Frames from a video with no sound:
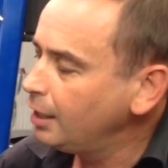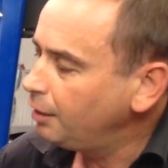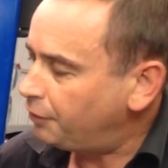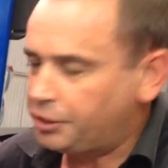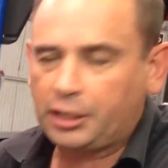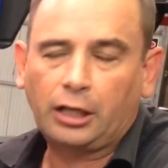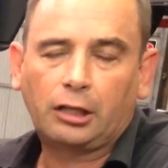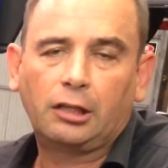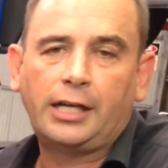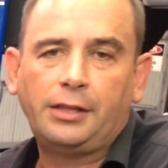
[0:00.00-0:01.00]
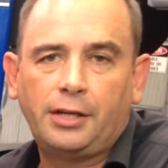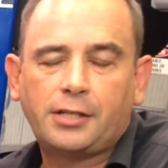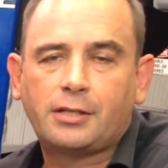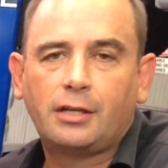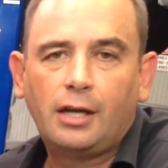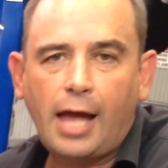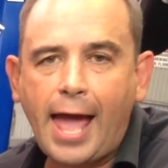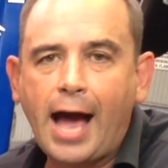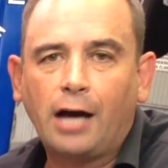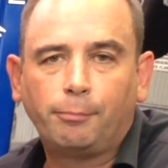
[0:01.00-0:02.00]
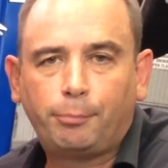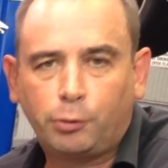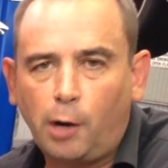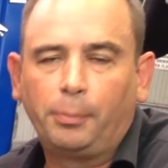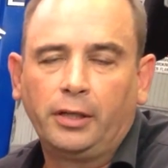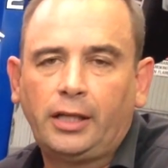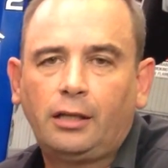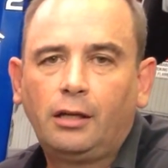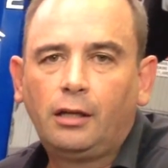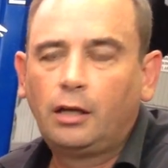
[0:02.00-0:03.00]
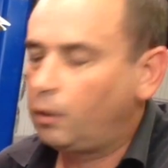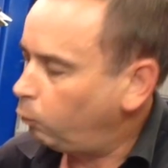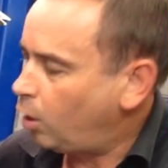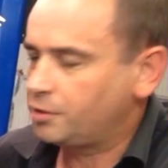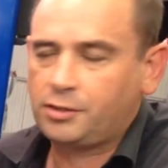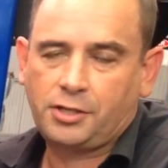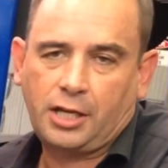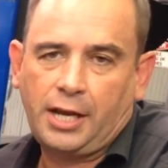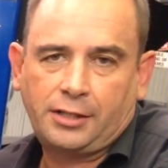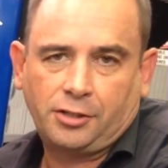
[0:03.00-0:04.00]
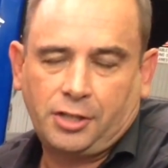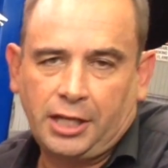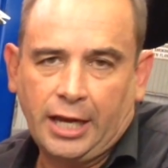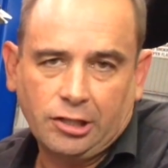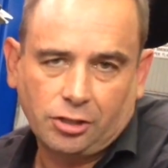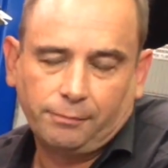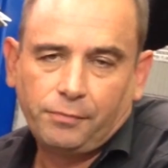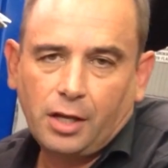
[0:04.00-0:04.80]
that you can clean this out properly whilst it's connected to the engine.